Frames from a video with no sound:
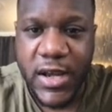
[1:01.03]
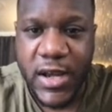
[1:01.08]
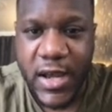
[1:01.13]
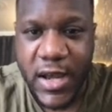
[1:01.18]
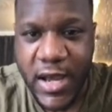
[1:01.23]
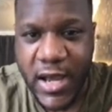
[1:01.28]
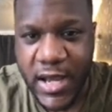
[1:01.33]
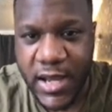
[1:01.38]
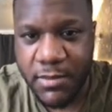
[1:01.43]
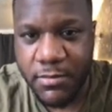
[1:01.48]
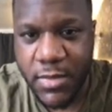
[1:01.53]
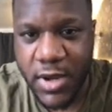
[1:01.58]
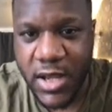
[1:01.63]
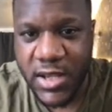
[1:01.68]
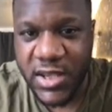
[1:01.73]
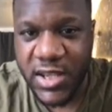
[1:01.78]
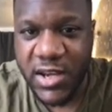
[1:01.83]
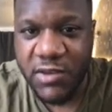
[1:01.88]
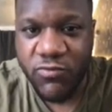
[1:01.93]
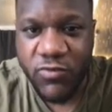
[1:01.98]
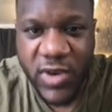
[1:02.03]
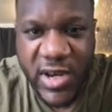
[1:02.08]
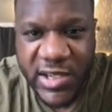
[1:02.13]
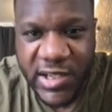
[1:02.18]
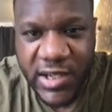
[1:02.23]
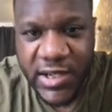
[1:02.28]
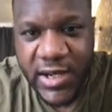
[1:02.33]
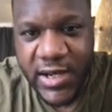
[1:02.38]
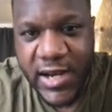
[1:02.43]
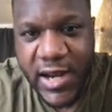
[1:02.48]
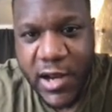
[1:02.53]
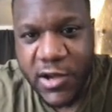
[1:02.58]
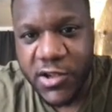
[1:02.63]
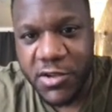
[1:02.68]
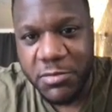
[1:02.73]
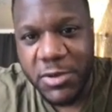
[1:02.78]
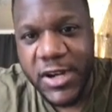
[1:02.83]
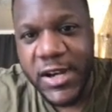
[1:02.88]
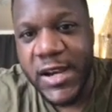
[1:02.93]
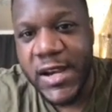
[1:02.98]
Um, the recent
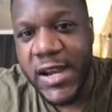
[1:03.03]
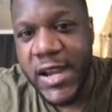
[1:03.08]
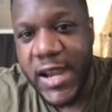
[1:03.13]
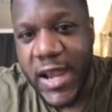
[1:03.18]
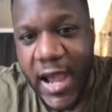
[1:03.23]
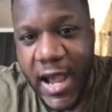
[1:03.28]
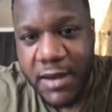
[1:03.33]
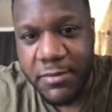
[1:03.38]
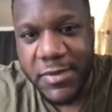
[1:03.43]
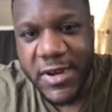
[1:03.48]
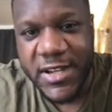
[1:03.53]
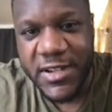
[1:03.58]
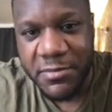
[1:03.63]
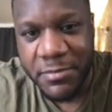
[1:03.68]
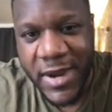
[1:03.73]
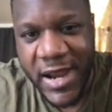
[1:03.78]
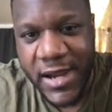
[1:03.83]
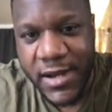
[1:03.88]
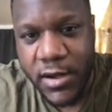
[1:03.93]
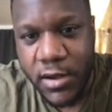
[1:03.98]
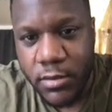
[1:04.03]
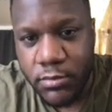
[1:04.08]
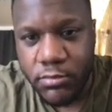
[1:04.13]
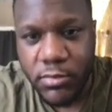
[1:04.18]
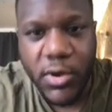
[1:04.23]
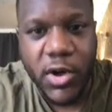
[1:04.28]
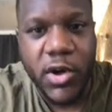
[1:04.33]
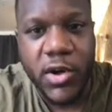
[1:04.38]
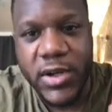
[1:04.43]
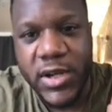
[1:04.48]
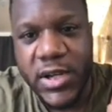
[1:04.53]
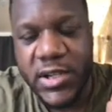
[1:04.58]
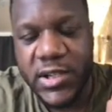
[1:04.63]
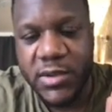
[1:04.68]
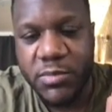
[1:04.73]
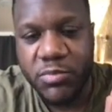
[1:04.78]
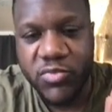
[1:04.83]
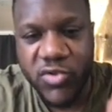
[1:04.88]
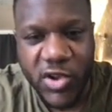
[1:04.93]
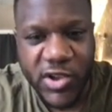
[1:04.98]
announcement that the admins made on this
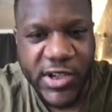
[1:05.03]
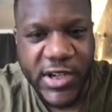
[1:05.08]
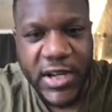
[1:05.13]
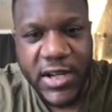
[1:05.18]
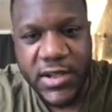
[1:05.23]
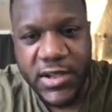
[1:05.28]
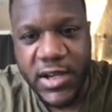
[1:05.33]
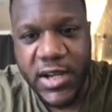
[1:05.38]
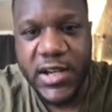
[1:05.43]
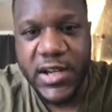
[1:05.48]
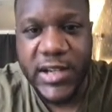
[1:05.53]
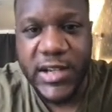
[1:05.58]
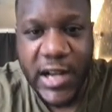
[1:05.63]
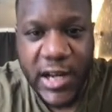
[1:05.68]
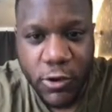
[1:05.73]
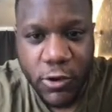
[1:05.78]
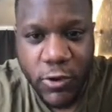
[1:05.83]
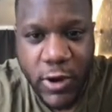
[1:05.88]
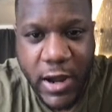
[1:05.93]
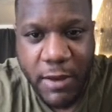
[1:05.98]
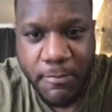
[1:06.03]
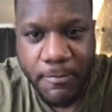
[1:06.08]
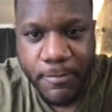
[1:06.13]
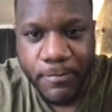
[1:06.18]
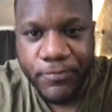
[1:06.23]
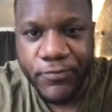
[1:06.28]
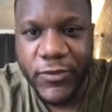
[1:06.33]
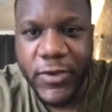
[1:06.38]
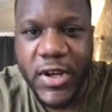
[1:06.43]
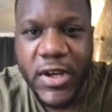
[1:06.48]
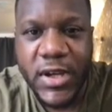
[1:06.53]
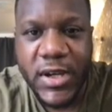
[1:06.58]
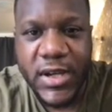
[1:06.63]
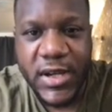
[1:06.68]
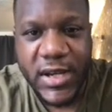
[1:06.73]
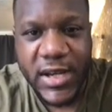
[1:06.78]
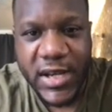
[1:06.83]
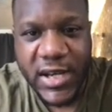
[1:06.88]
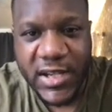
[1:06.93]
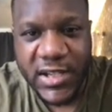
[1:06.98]
project in the Telegram
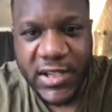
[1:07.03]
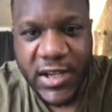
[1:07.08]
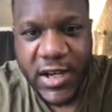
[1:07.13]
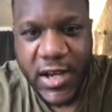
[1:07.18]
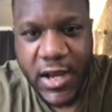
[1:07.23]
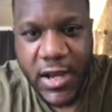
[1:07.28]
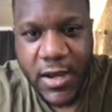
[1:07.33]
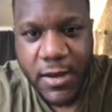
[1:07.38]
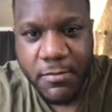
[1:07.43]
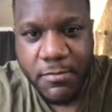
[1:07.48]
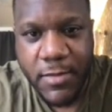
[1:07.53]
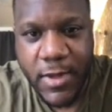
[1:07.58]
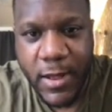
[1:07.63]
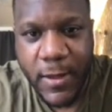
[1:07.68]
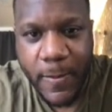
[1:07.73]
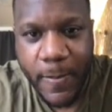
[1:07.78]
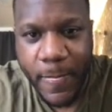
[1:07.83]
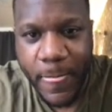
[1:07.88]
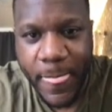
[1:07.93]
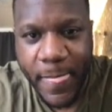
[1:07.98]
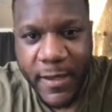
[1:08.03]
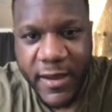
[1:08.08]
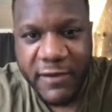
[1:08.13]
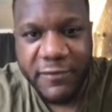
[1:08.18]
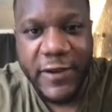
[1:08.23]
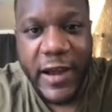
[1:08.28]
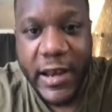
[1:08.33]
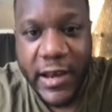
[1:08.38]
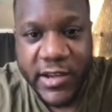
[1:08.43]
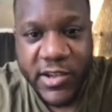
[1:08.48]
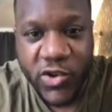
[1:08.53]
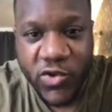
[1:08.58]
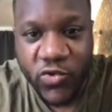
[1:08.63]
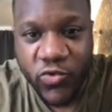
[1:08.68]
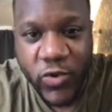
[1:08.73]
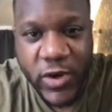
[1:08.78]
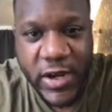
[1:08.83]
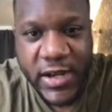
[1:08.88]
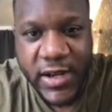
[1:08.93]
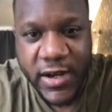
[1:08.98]
is... Um, in fact, let's just
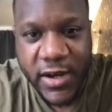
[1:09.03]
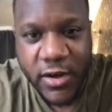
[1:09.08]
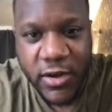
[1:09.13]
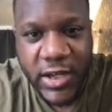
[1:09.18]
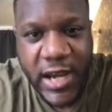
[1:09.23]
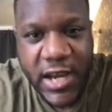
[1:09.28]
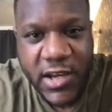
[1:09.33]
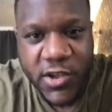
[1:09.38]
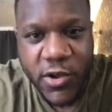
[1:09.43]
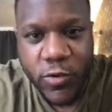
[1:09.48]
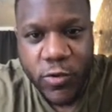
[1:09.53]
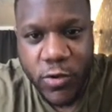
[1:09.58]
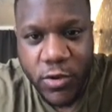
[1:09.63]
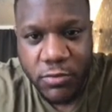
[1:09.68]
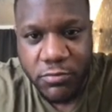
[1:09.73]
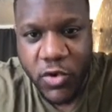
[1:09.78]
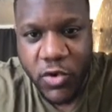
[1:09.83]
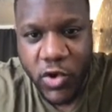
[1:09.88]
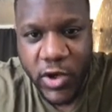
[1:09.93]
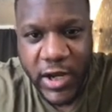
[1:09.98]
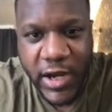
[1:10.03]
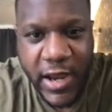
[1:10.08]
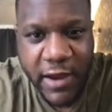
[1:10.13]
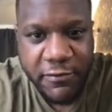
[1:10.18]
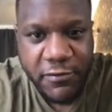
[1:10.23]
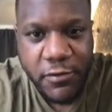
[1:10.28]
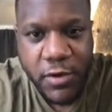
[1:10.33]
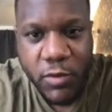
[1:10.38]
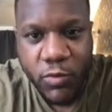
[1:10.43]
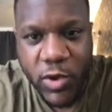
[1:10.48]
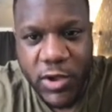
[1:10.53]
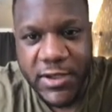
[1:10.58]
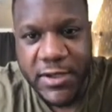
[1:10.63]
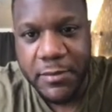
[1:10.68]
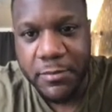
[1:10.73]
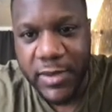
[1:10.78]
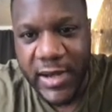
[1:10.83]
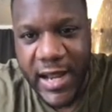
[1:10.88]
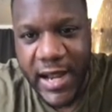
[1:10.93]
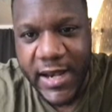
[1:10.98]
read it, okay? So, good morning, everyone. What's the
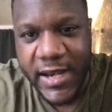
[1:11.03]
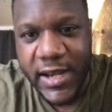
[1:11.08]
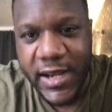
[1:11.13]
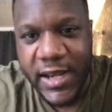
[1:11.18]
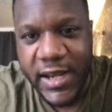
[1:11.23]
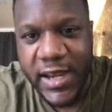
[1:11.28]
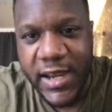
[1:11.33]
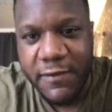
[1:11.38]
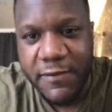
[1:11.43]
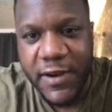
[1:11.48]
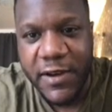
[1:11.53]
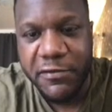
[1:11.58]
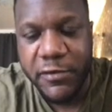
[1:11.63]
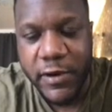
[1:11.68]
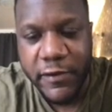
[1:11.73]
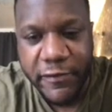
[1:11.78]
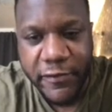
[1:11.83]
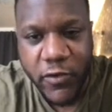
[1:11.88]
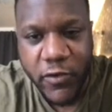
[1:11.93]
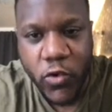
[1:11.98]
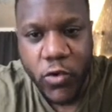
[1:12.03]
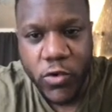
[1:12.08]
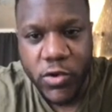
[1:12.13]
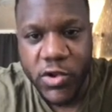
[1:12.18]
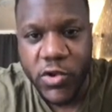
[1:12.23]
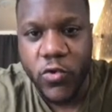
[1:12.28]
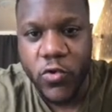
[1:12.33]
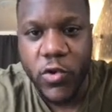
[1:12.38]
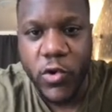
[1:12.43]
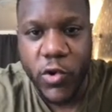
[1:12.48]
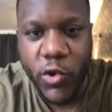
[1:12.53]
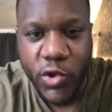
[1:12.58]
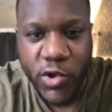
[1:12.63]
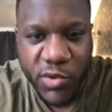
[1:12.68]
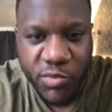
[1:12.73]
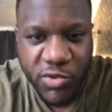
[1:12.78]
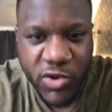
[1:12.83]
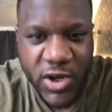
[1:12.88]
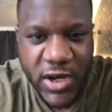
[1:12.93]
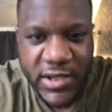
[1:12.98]
plan? Even if we fall to launch
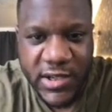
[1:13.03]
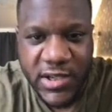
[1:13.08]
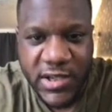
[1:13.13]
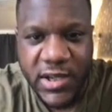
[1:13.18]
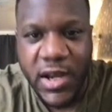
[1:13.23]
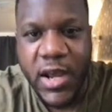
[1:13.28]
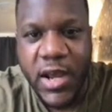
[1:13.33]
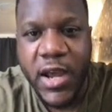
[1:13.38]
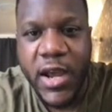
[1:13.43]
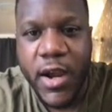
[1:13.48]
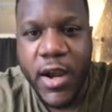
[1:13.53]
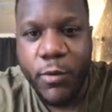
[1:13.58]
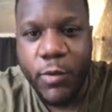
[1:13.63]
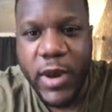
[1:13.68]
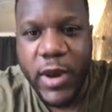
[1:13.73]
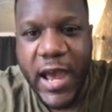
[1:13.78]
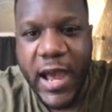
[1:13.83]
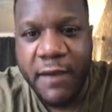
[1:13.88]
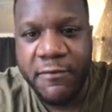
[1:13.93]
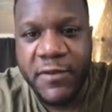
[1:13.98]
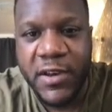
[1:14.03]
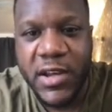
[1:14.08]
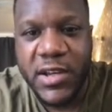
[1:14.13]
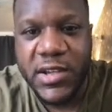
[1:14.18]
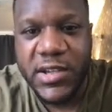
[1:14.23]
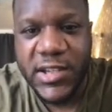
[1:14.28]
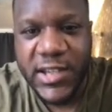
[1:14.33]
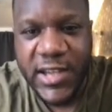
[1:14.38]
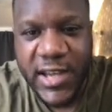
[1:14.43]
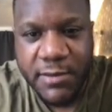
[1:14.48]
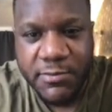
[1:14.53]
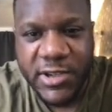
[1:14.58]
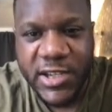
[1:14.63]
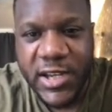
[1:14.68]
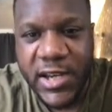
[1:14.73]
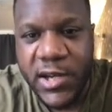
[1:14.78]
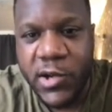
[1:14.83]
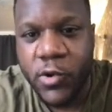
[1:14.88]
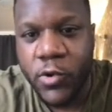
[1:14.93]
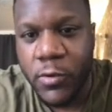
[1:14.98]
price, we have C M
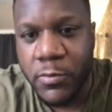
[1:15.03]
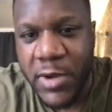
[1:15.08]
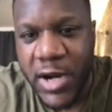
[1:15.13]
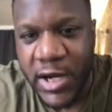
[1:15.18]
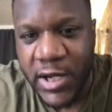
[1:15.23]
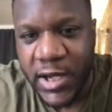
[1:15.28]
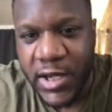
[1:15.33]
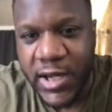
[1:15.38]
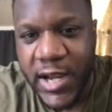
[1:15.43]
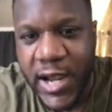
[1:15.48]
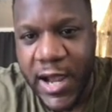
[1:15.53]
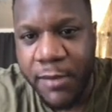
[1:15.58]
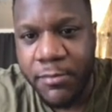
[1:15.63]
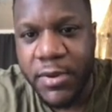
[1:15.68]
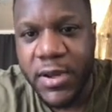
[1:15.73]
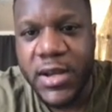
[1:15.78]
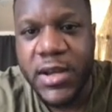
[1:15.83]
C, CoinMarketCap,